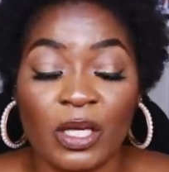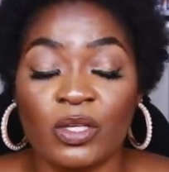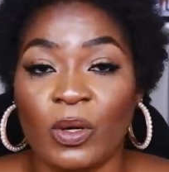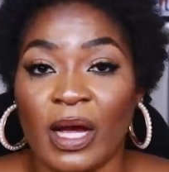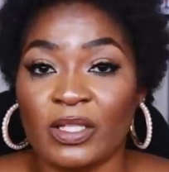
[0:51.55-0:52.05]

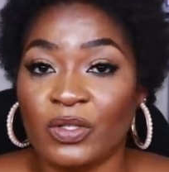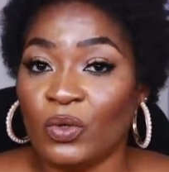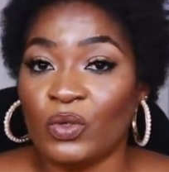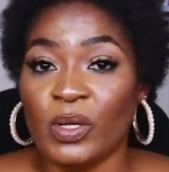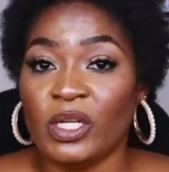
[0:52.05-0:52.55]
You guys
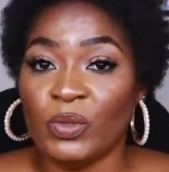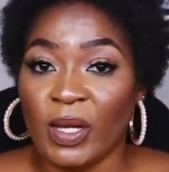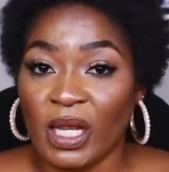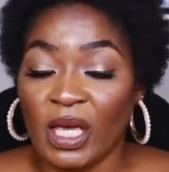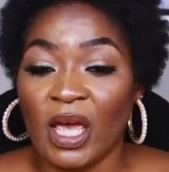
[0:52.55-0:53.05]
know
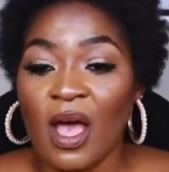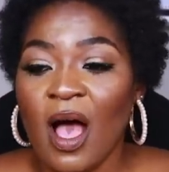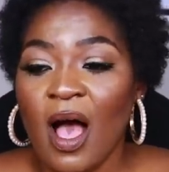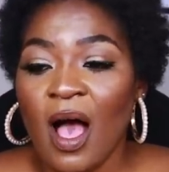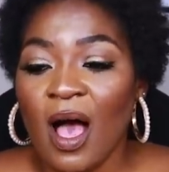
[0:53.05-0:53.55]
2020,
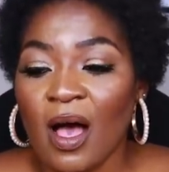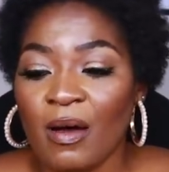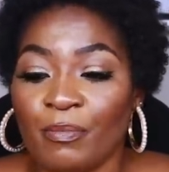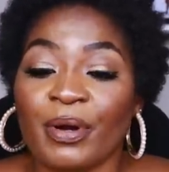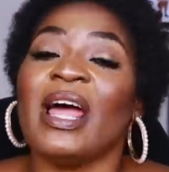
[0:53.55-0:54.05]

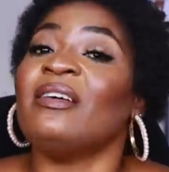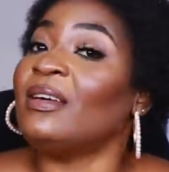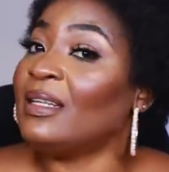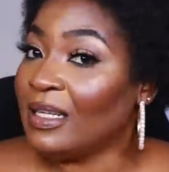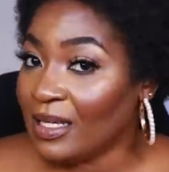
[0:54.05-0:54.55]

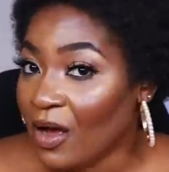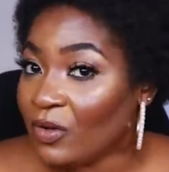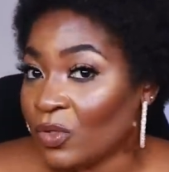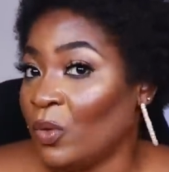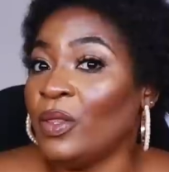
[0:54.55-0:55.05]
privately I
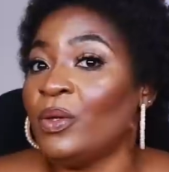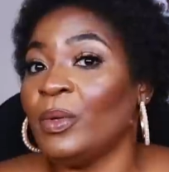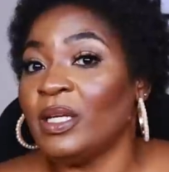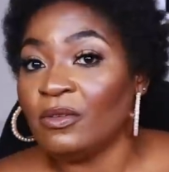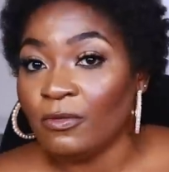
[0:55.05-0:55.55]
was going
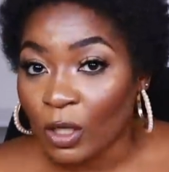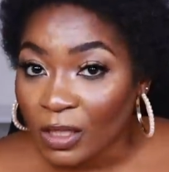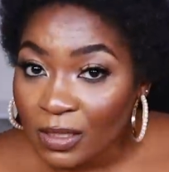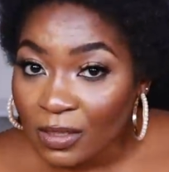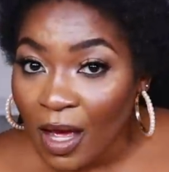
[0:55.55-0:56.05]
through a
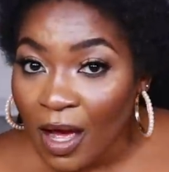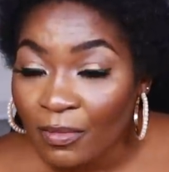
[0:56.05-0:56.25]
divorce.